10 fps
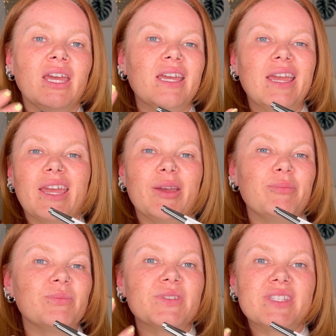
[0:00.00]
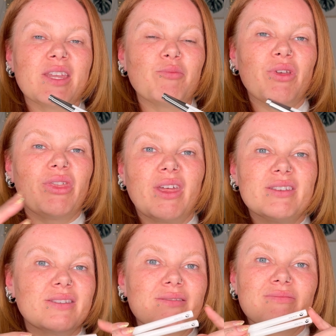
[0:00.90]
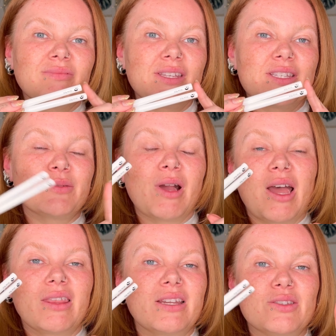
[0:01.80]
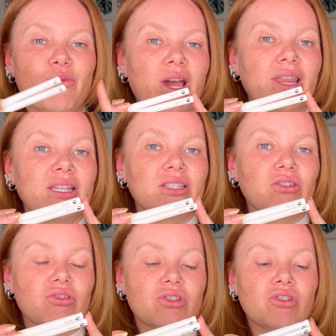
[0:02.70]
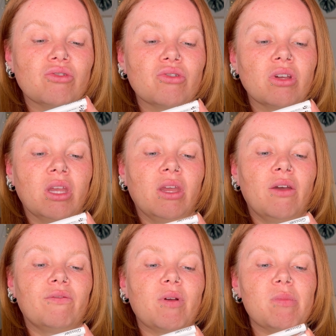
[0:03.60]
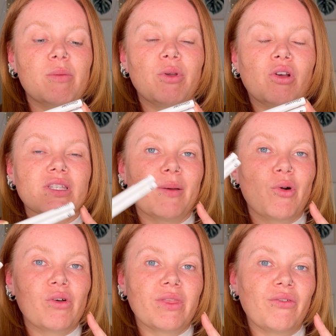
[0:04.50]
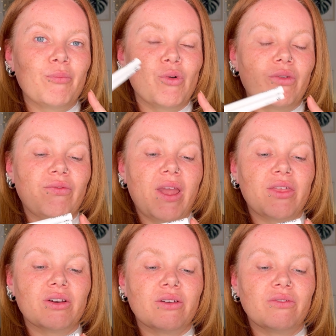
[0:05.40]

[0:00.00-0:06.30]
it. Same with this. This is the reason why I like to use two. For me, because I'm on the more feather